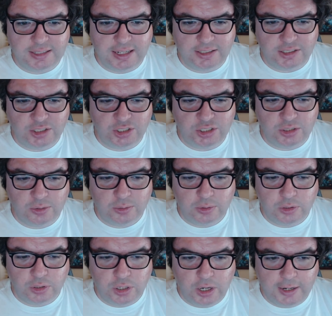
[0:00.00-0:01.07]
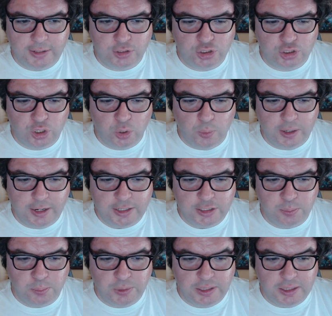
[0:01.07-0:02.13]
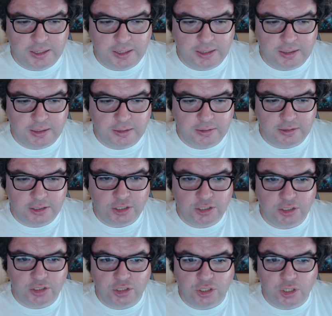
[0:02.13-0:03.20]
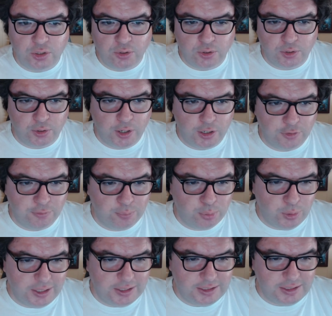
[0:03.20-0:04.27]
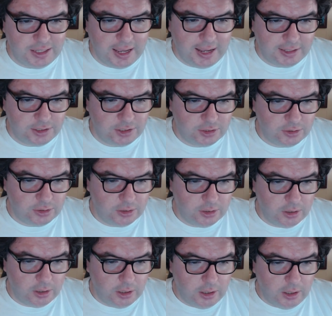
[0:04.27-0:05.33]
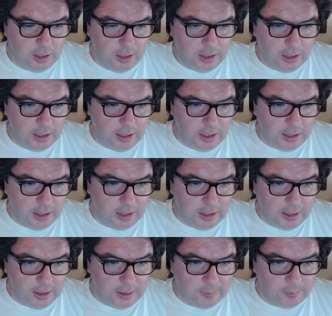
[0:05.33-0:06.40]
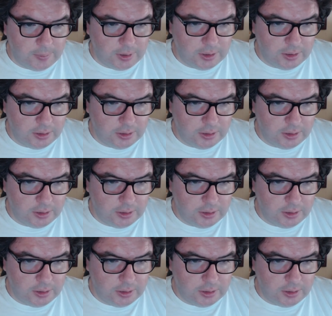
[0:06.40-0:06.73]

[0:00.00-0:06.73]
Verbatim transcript: that's not showing as being discontinued or out of print yet. Um,